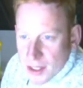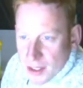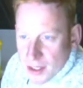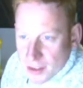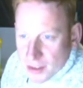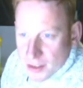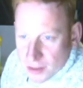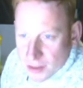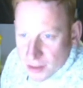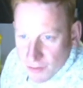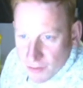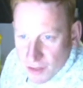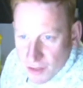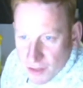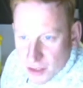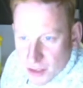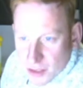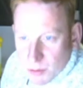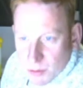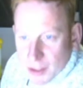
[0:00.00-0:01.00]
So the
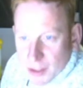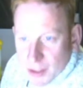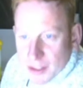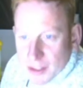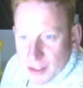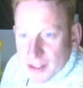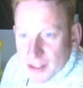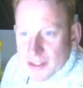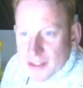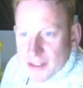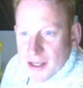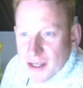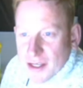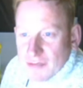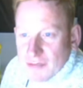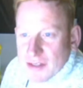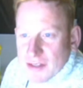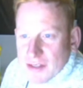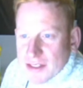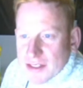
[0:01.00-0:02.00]
first one is a
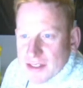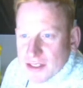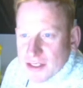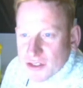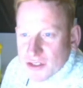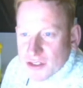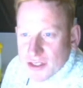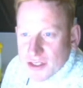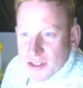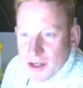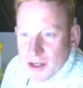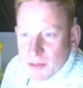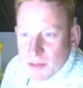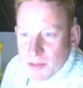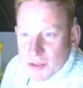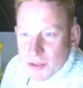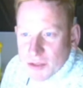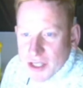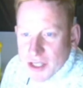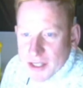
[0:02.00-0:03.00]
vintage slide
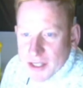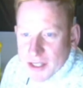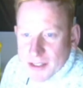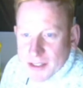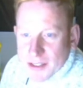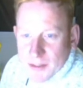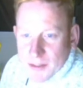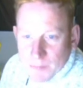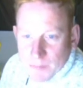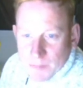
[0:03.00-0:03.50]
projector.